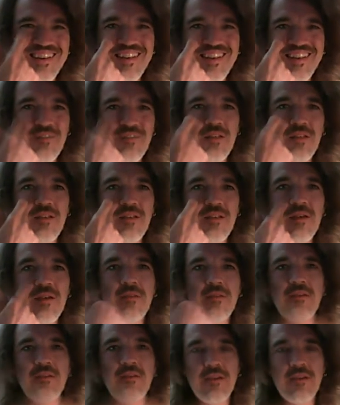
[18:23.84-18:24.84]
that
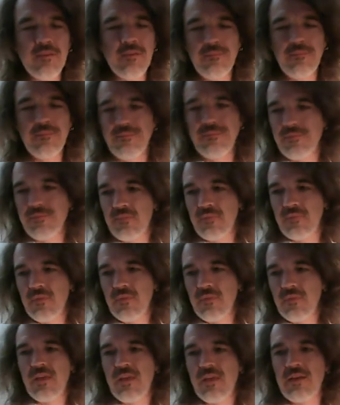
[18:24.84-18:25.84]
and
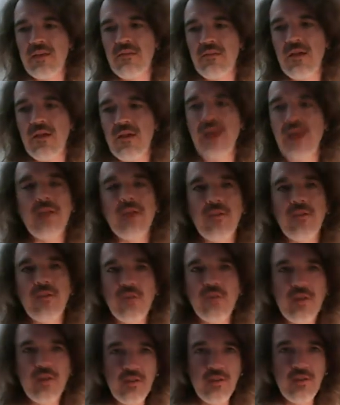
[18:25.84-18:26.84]
that I
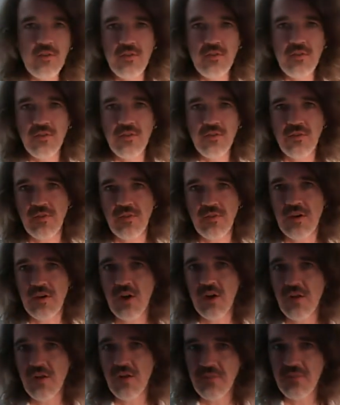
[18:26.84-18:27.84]
try not to do this very
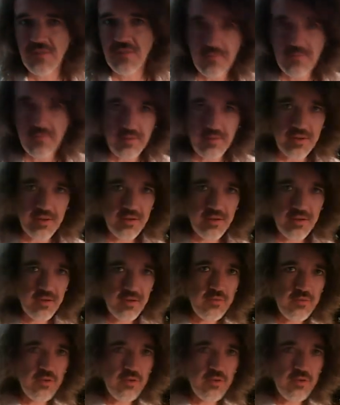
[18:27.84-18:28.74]
often, like to